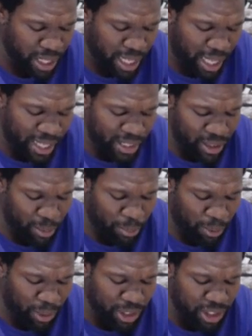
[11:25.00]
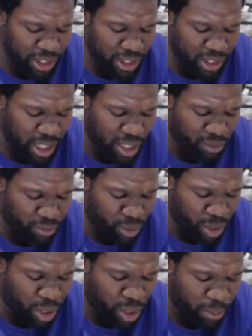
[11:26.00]
and your border shall turn
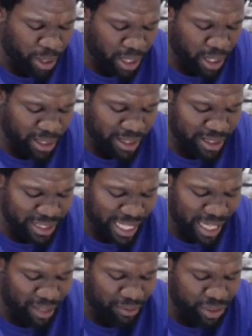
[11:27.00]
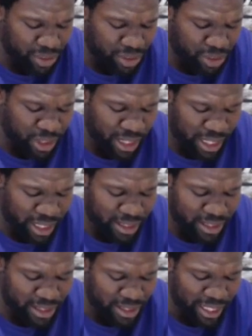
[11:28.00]
from the south to the
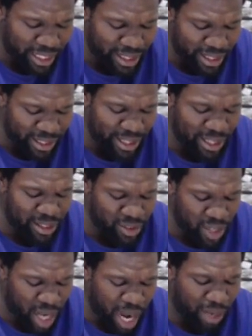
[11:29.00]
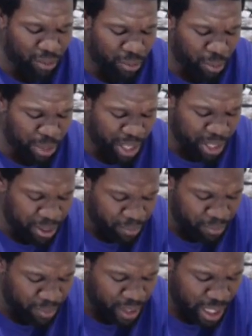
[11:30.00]
ascent of Akrabim,
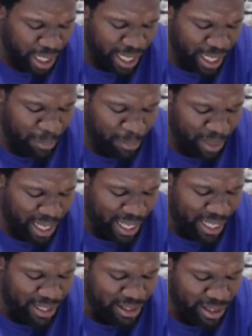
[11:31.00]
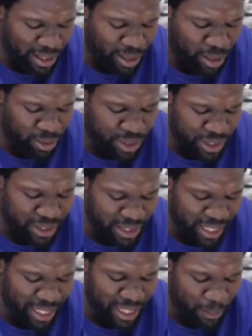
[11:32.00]
and pass on to
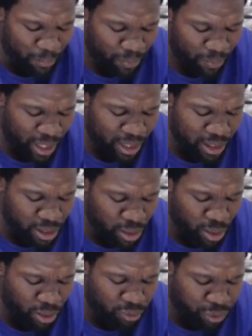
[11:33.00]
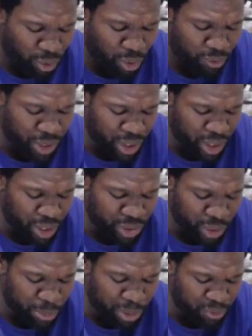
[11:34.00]
Zin, and the going forth thereof
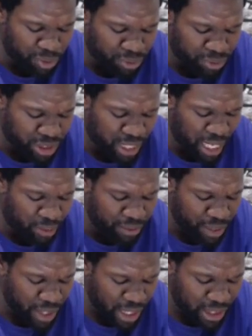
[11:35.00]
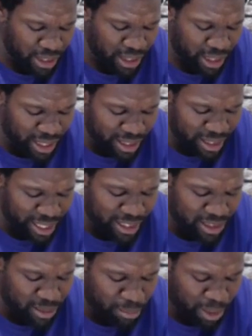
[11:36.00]
shall be from south to Kadesh
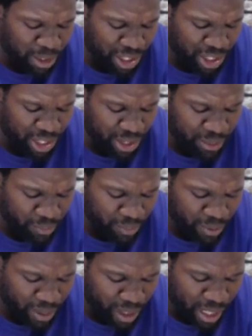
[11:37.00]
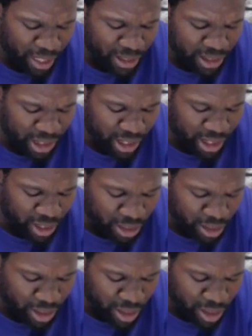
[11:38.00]
Barnea, and shall